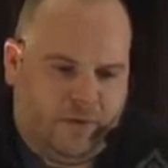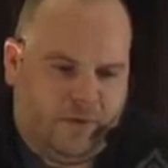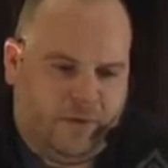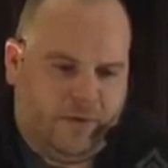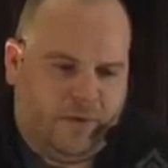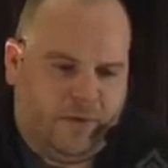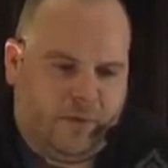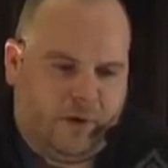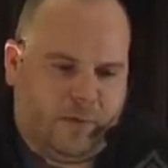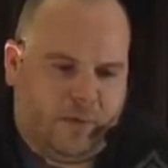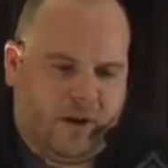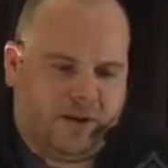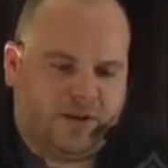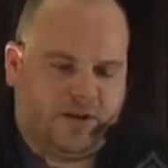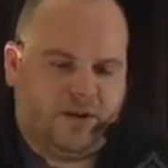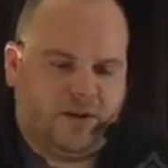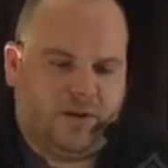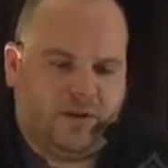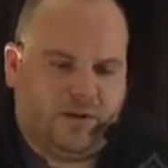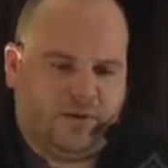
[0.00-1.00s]
doing
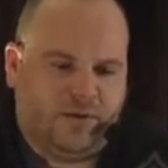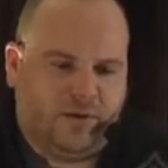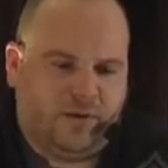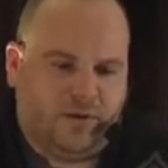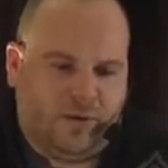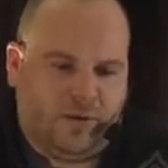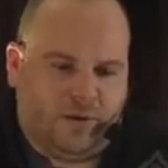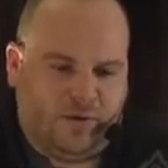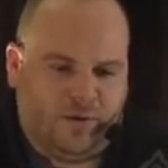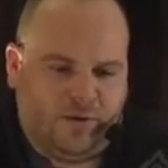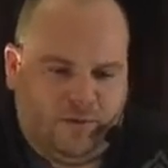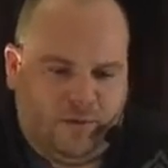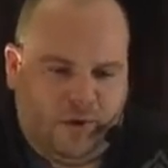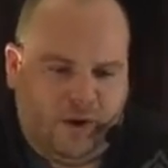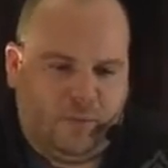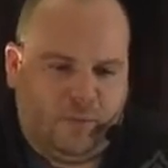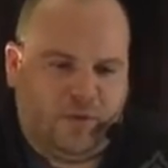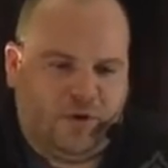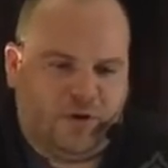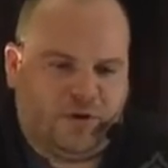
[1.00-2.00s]
messaging
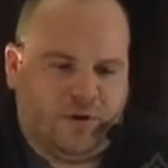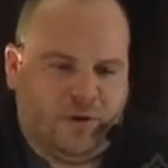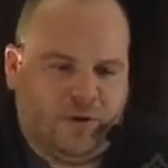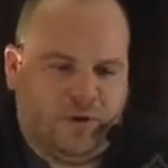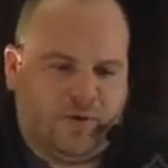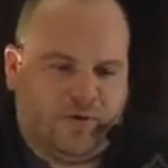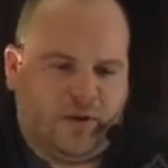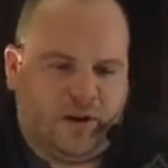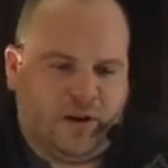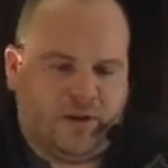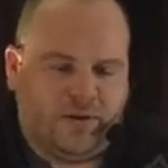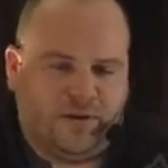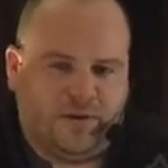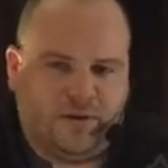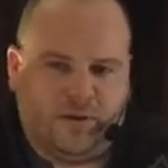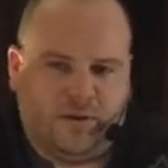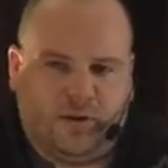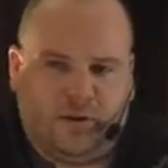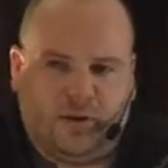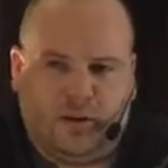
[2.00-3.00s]
and push notifications
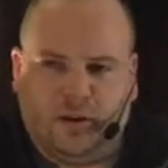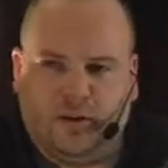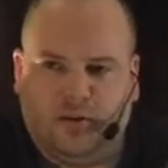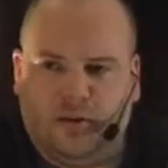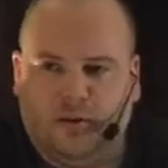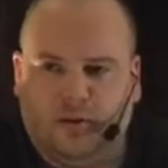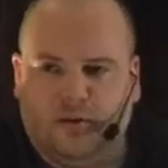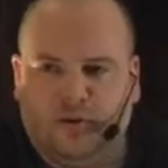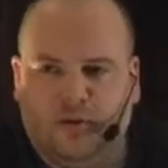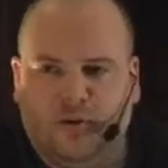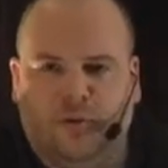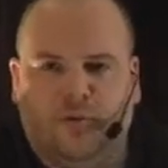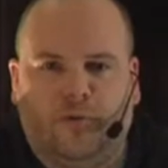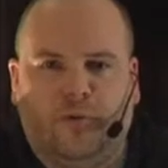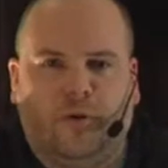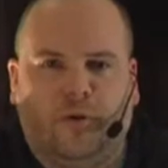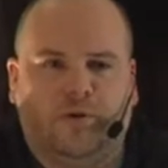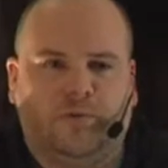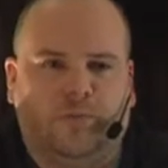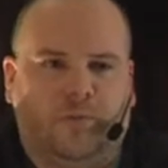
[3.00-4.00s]
to your
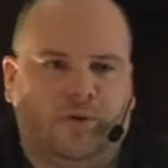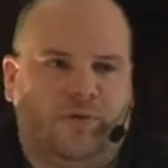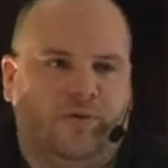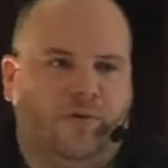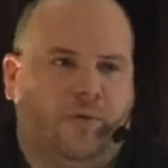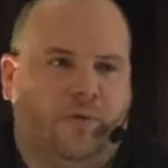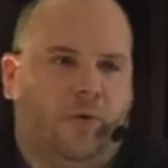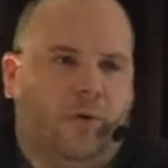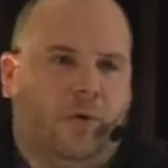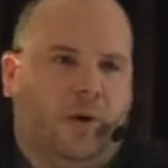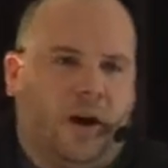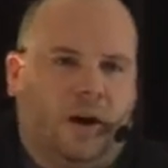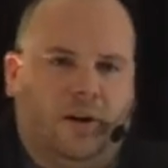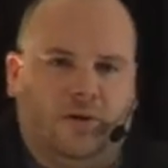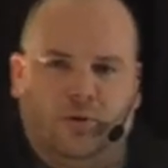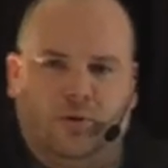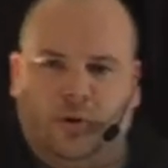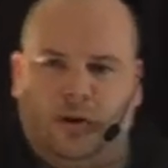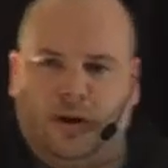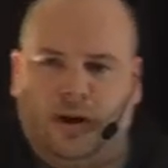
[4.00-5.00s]
phones, both for
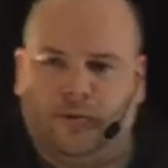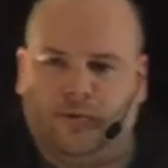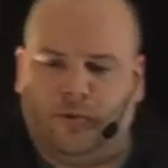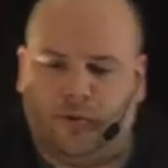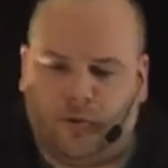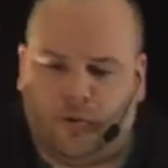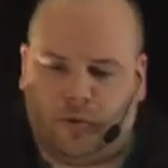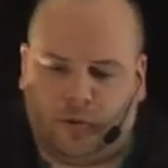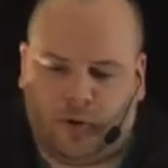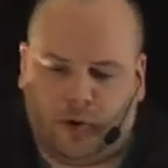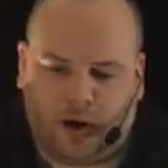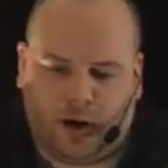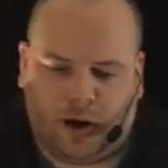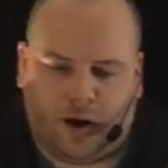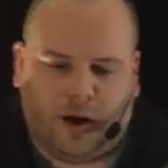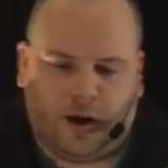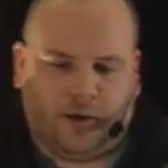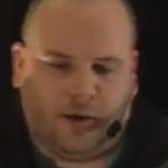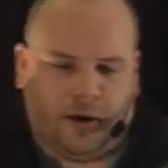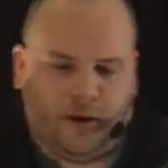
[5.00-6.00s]
Android and for
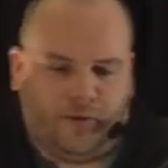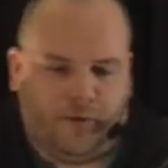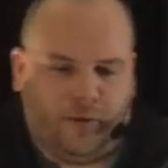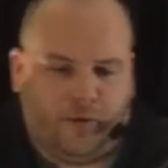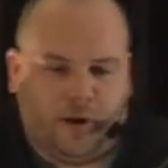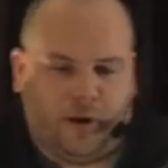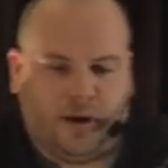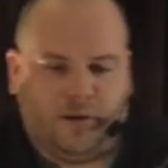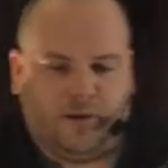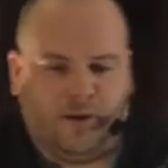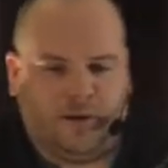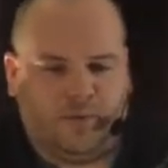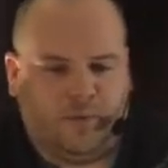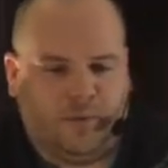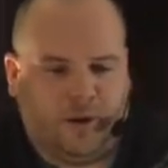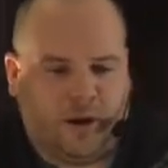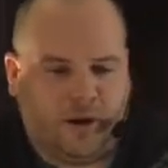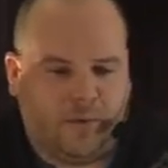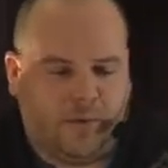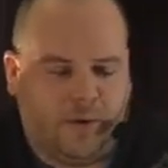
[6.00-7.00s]
iPhone, and I think
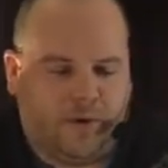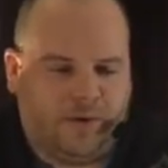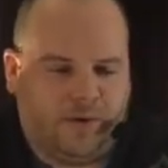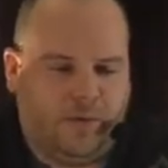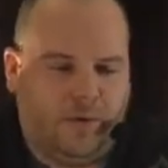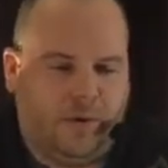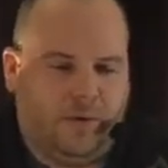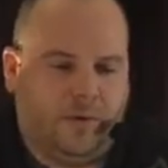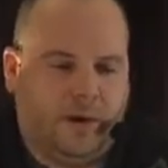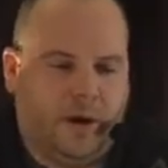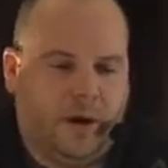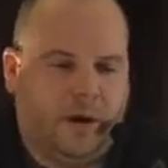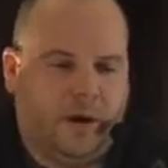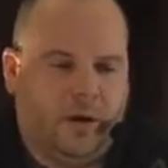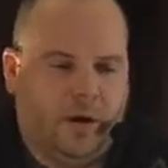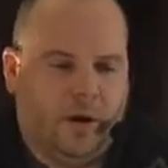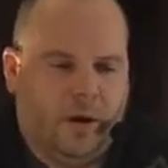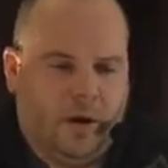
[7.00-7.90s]
BlackBerry as well now.